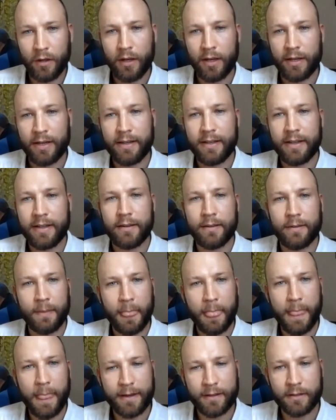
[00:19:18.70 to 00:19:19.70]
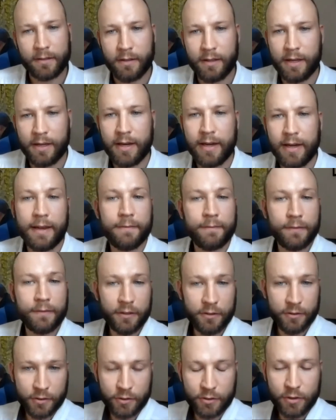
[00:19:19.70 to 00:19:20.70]
And then next, the
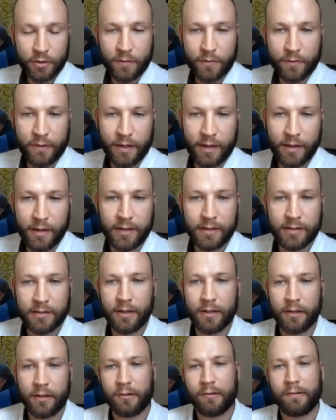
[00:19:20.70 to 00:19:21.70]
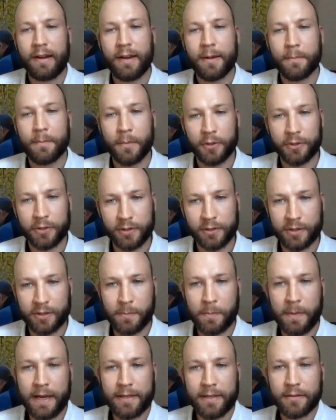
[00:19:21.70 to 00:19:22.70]
inversion software is going to create a model that's
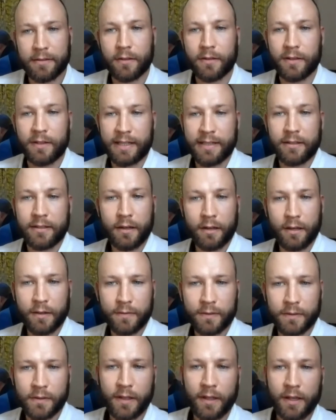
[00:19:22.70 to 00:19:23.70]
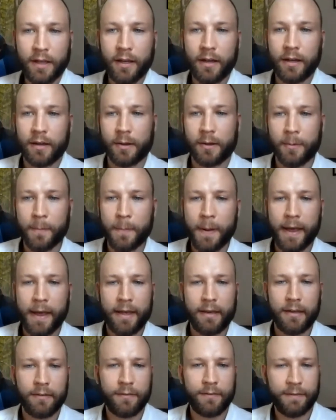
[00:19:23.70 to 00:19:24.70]
based on these curves and
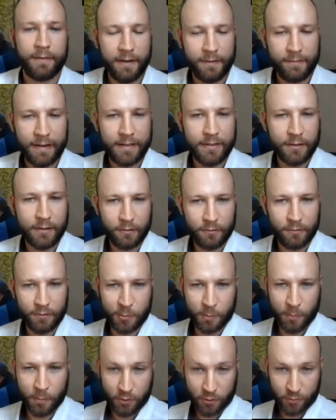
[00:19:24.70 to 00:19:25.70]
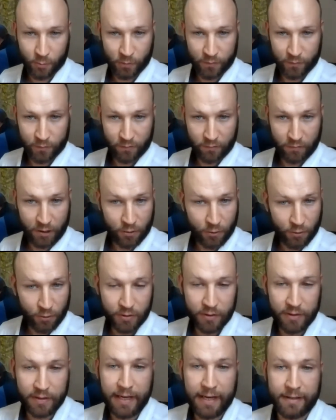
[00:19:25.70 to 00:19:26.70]
compare the theoretical response with the
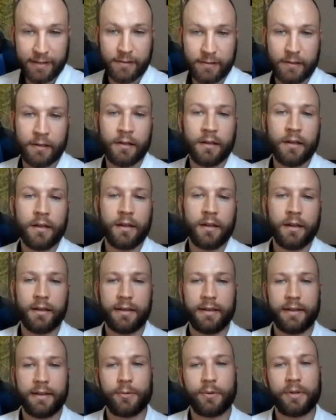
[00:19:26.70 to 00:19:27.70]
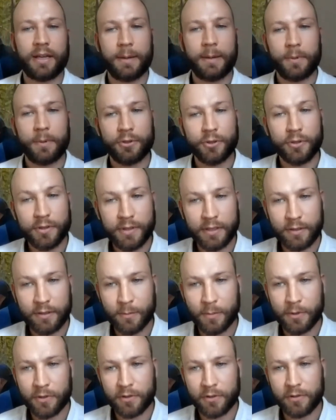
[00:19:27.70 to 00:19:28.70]
recorded data. And then it will keep adjusting the
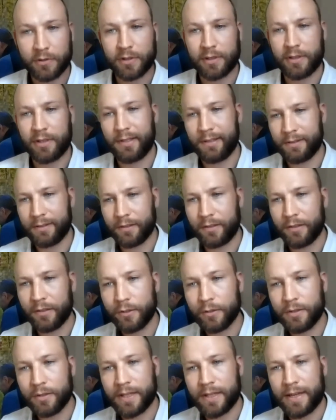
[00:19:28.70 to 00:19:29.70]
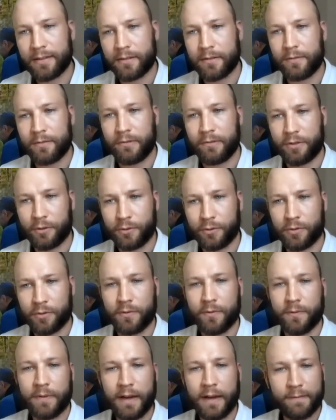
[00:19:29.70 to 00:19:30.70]
model until the two sets of
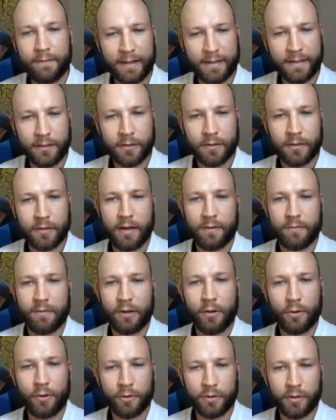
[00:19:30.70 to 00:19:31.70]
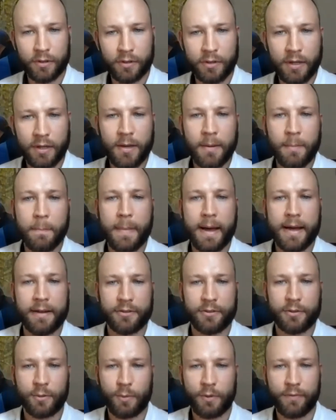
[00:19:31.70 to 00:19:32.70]
results, theoretical and recorded,
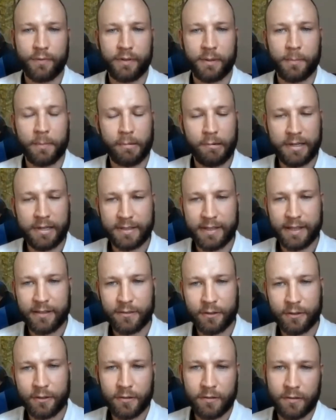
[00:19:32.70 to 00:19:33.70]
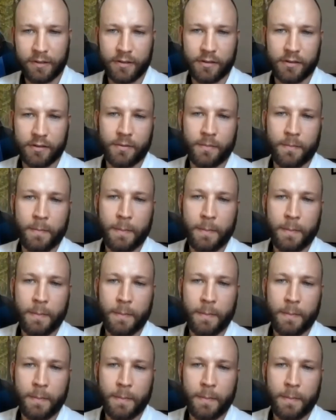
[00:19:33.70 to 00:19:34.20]
match to within a preset tolerance.